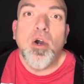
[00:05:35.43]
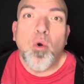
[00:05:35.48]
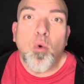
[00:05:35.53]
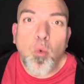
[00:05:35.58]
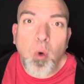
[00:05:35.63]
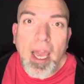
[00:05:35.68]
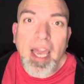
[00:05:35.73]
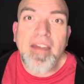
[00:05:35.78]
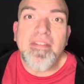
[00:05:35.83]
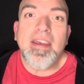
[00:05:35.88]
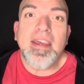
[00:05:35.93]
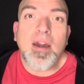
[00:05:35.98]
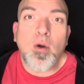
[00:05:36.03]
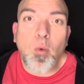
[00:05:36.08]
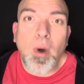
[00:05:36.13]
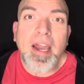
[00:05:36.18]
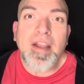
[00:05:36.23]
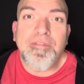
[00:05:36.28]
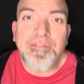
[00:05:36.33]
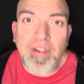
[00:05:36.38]
waving a
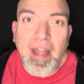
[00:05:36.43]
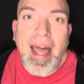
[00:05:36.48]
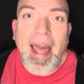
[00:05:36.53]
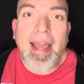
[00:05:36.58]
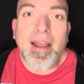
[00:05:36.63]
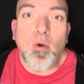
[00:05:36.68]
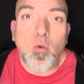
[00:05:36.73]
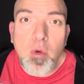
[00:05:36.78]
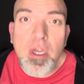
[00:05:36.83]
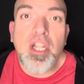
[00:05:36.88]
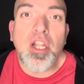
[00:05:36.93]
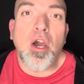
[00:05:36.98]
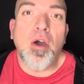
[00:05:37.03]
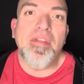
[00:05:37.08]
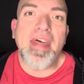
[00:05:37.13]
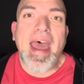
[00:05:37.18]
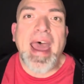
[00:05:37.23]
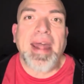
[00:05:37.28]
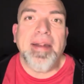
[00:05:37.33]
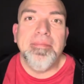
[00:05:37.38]
white flag. We know
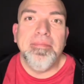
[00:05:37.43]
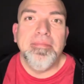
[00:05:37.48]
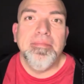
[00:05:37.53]
that.